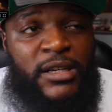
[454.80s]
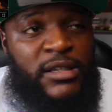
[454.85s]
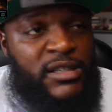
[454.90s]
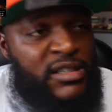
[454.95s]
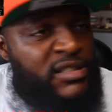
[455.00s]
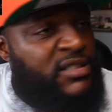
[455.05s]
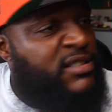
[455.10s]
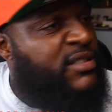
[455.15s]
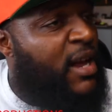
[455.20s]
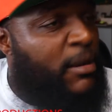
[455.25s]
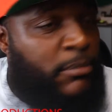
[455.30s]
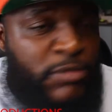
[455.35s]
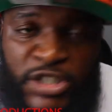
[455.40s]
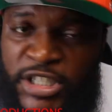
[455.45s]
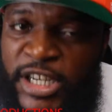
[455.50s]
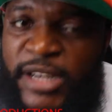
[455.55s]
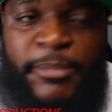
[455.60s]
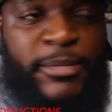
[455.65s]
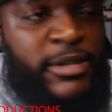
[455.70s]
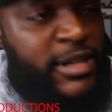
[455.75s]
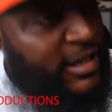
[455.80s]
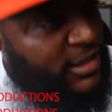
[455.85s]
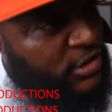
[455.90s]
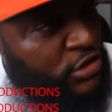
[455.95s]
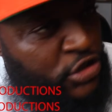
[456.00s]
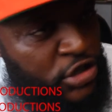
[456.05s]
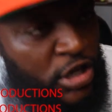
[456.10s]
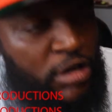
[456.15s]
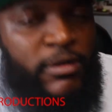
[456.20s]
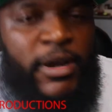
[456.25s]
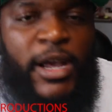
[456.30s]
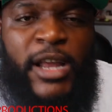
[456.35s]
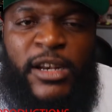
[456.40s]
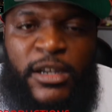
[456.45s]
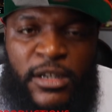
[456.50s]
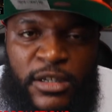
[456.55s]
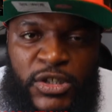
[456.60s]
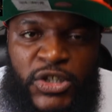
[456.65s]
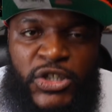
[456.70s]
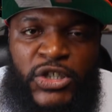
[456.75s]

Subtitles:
This, I'm chipping, that's Joanna.